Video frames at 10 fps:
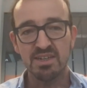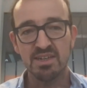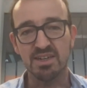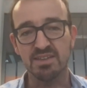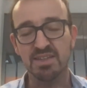
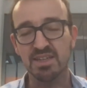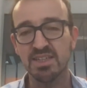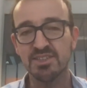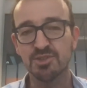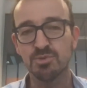That
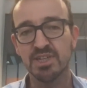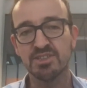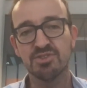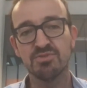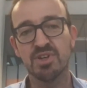leads the way
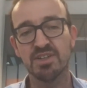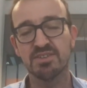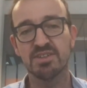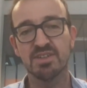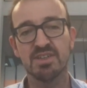to
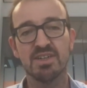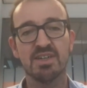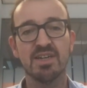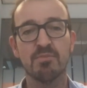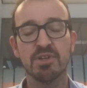other
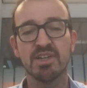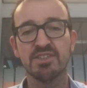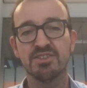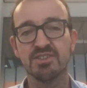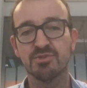
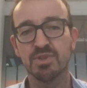applications as